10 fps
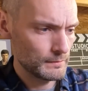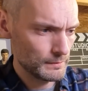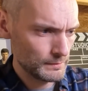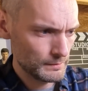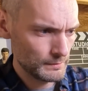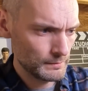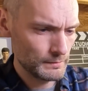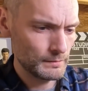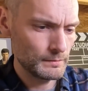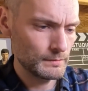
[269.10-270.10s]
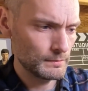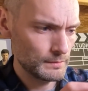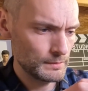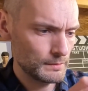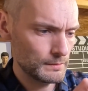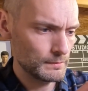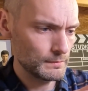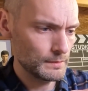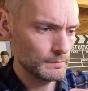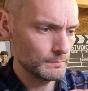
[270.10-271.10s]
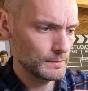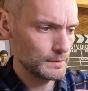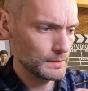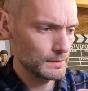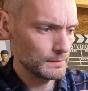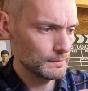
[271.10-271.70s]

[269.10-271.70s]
And that goes that way.